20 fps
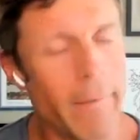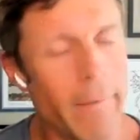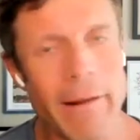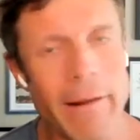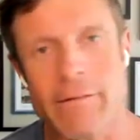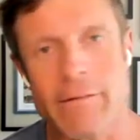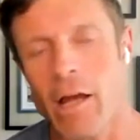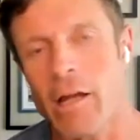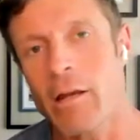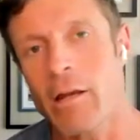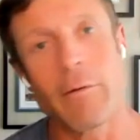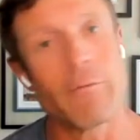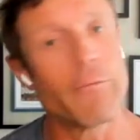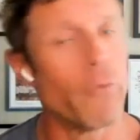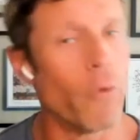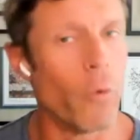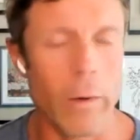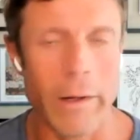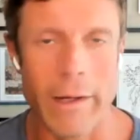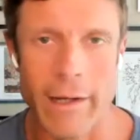And I'm not
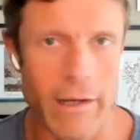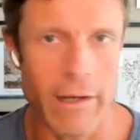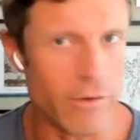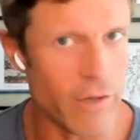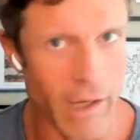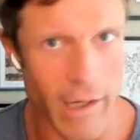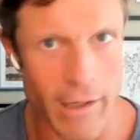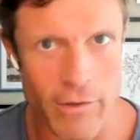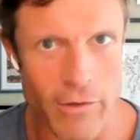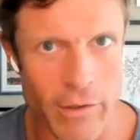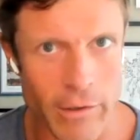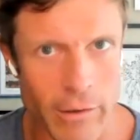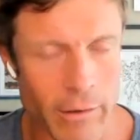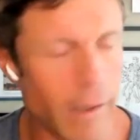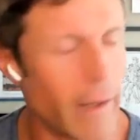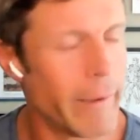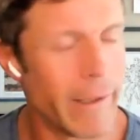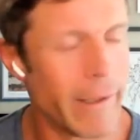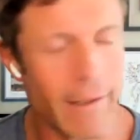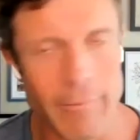talking about full 180 change
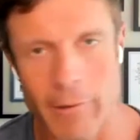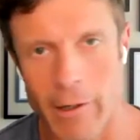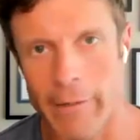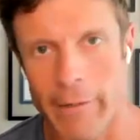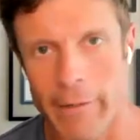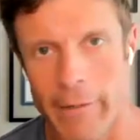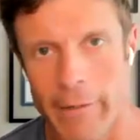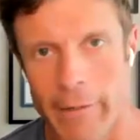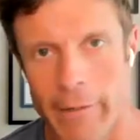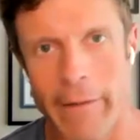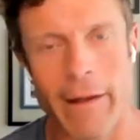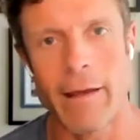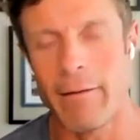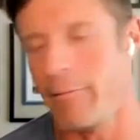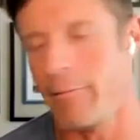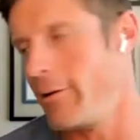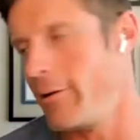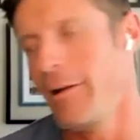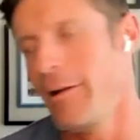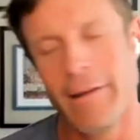here. I mean, come on. I
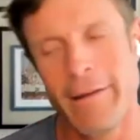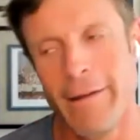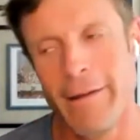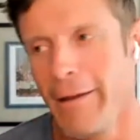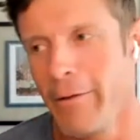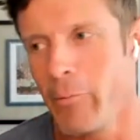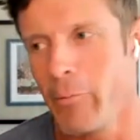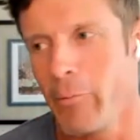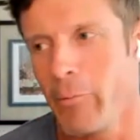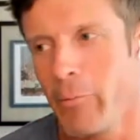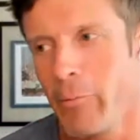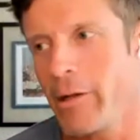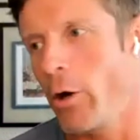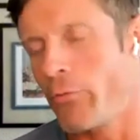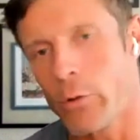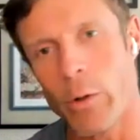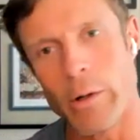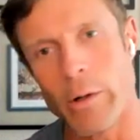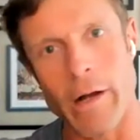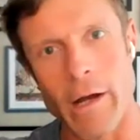mean, we
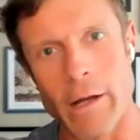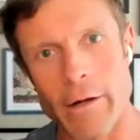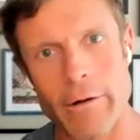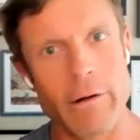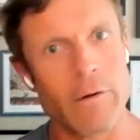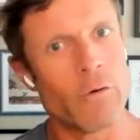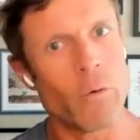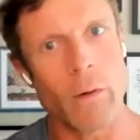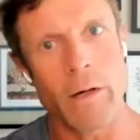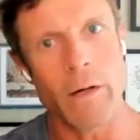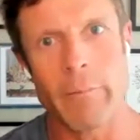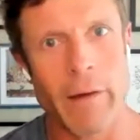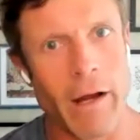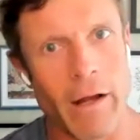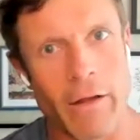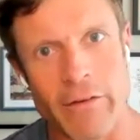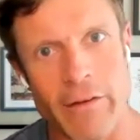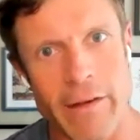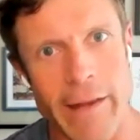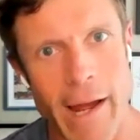know if we're going
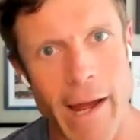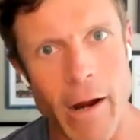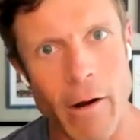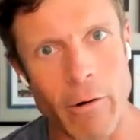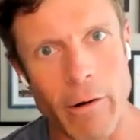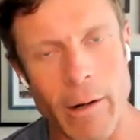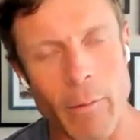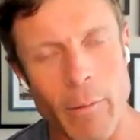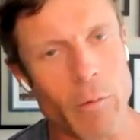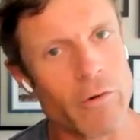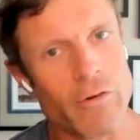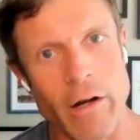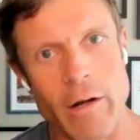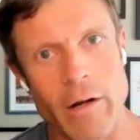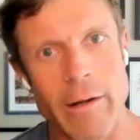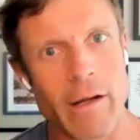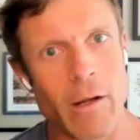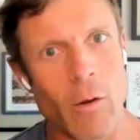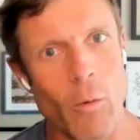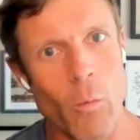120 miles an hour and
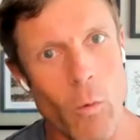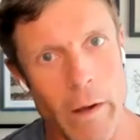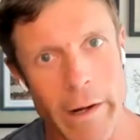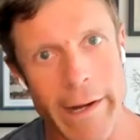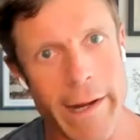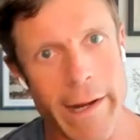we're trying to make a